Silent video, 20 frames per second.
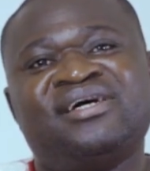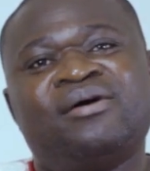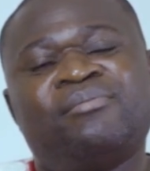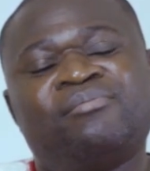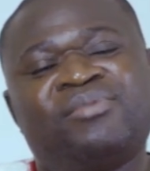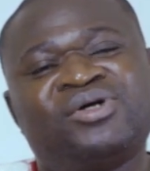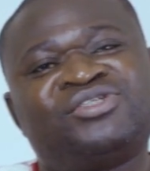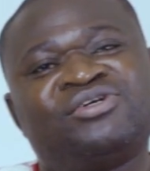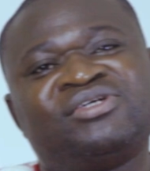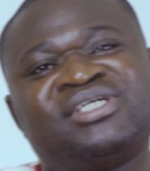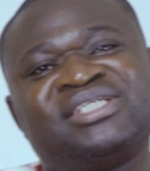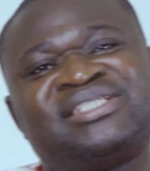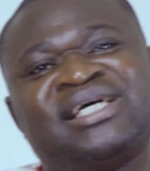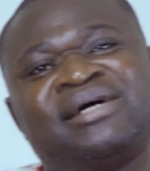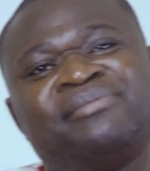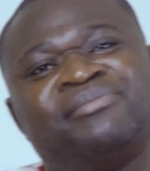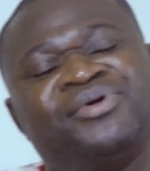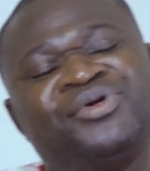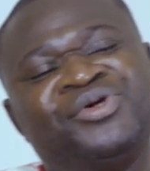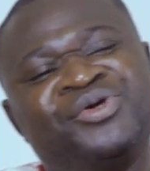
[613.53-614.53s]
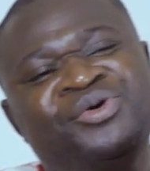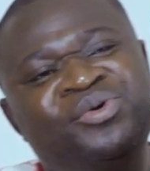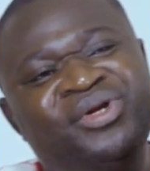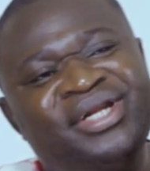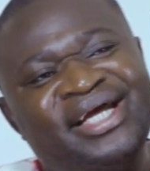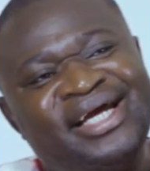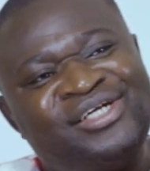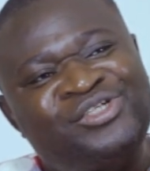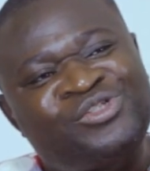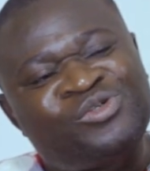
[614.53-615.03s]
Most of the time, you
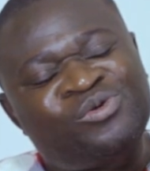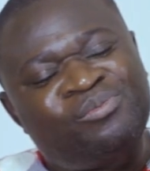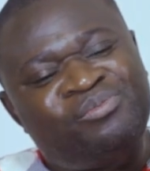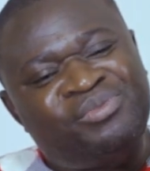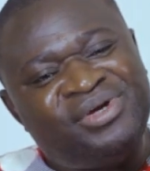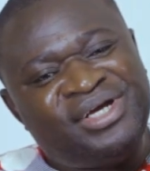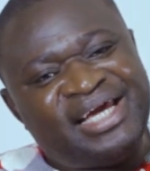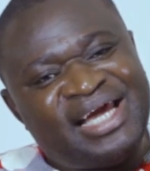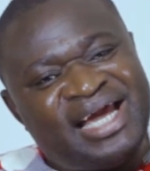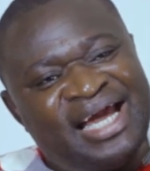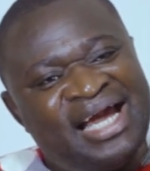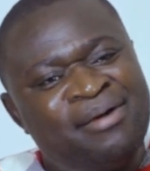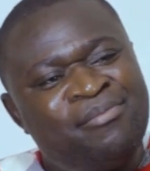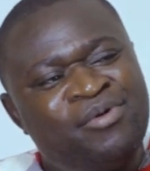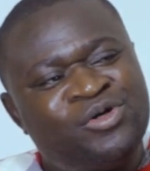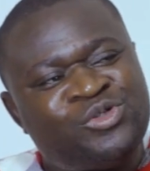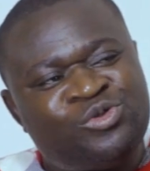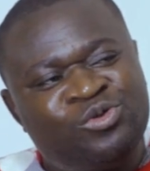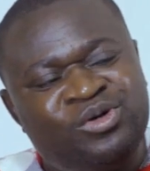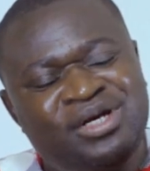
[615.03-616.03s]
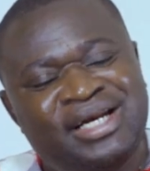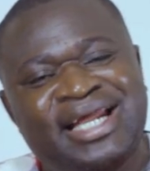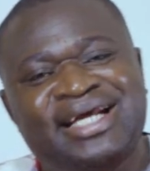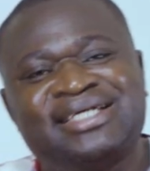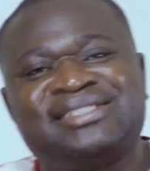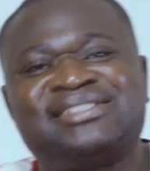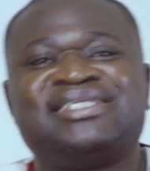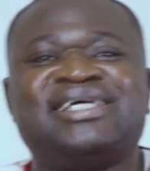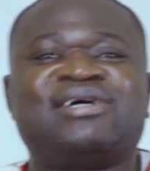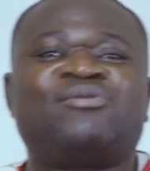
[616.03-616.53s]
need to be able to
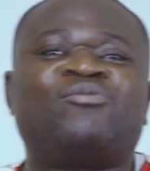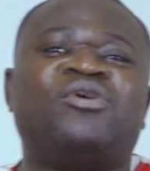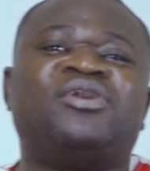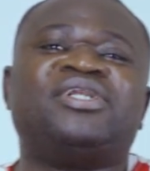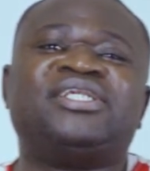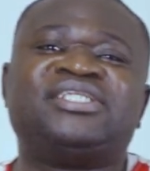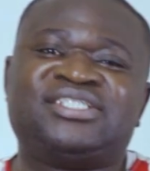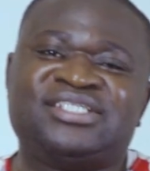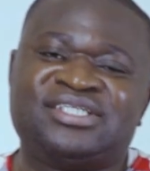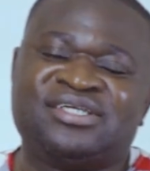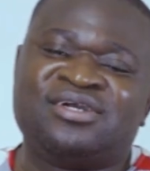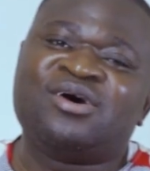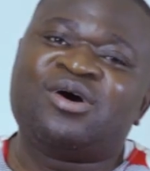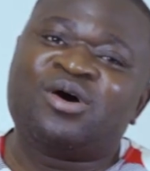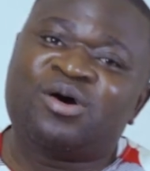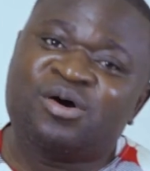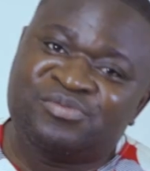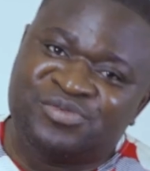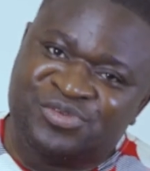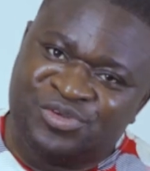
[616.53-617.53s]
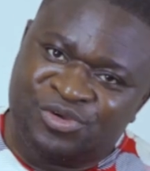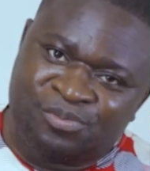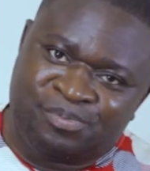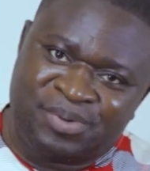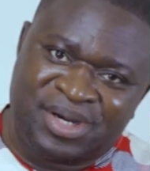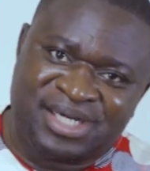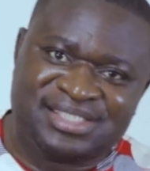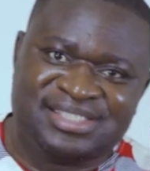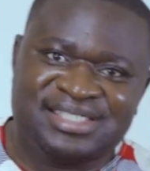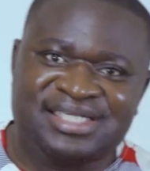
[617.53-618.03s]
list the quality of your
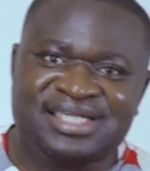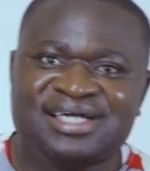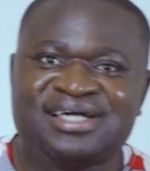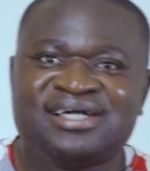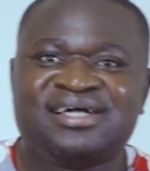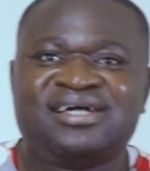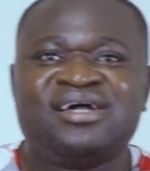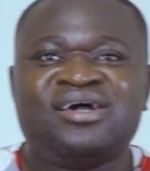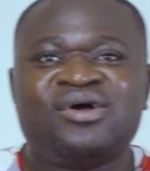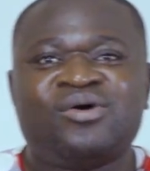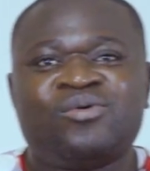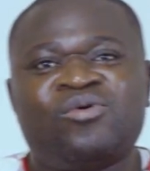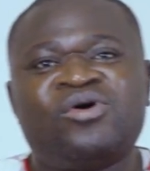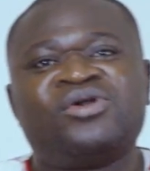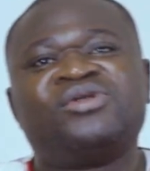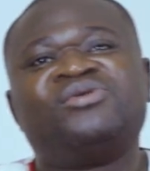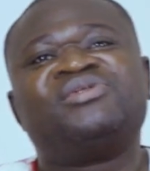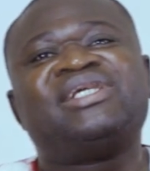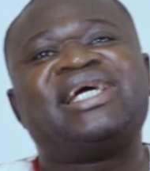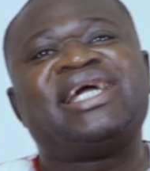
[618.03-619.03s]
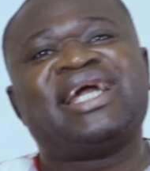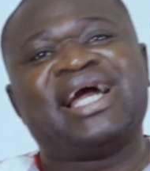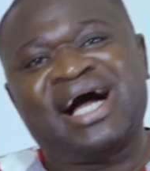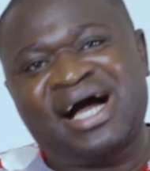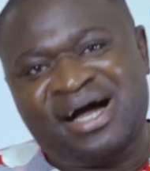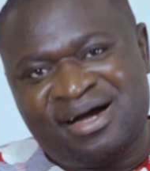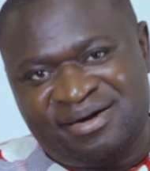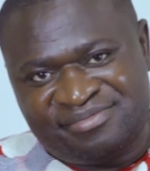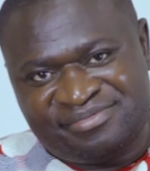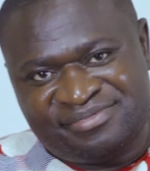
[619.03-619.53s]
partner. What do they
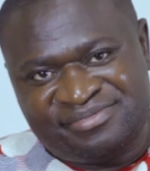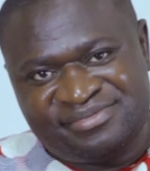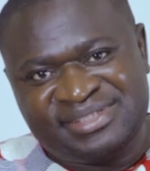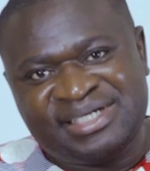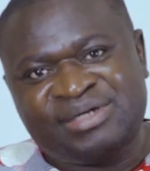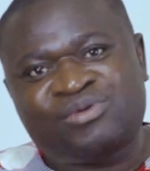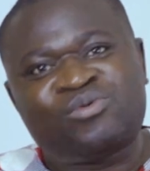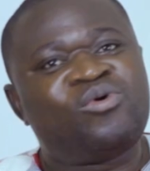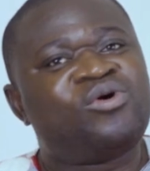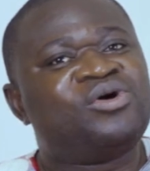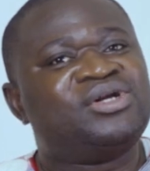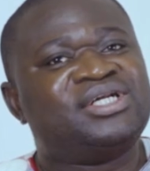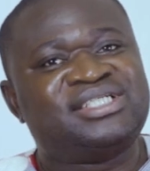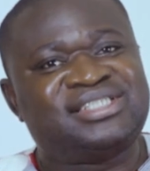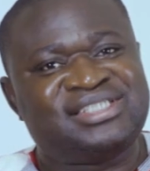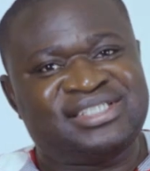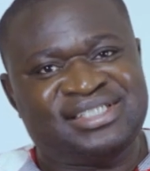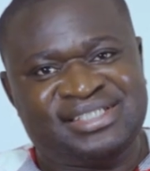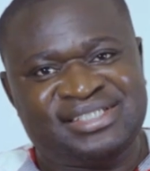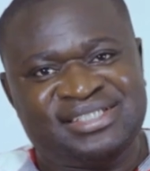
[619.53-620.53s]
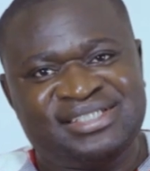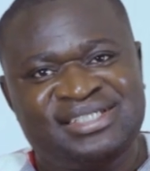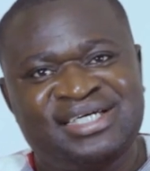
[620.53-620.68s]
have? The quality.